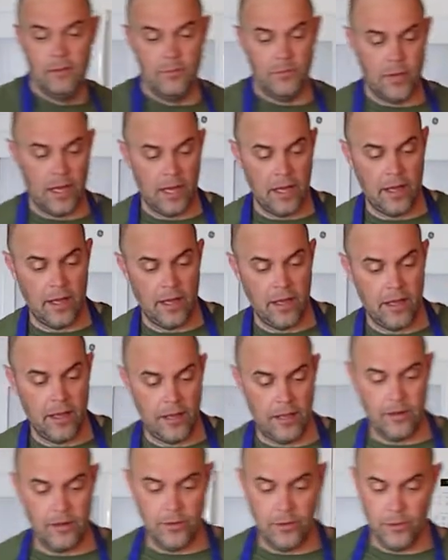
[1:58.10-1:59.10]

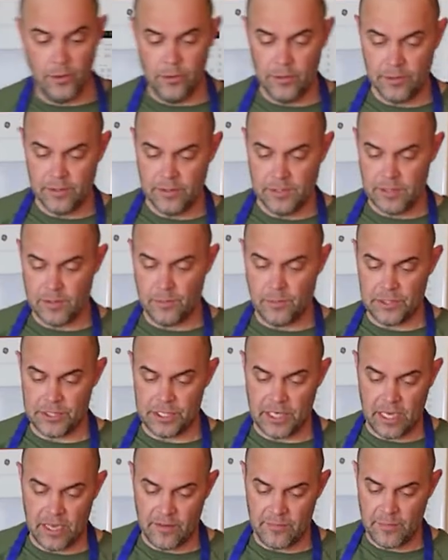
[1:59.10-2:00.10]
my noodles,
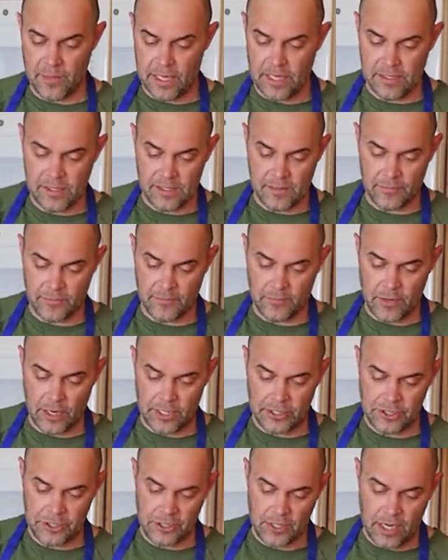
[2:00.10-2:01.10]
which I've made some
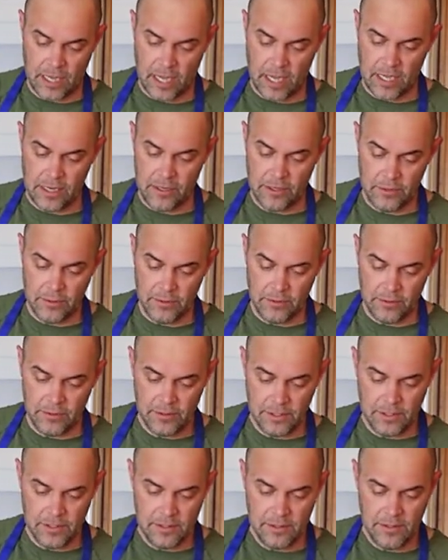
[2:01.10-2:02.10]
fresh egg
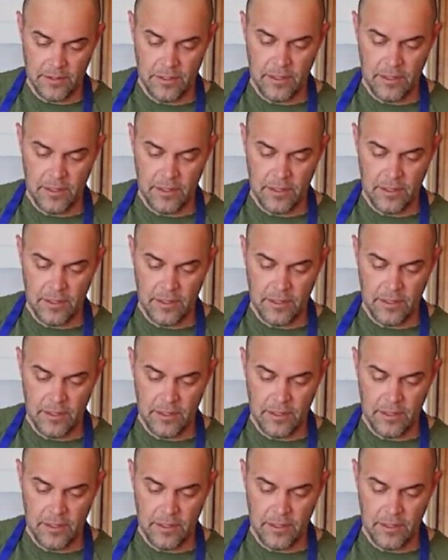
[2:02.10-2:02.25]
noodles.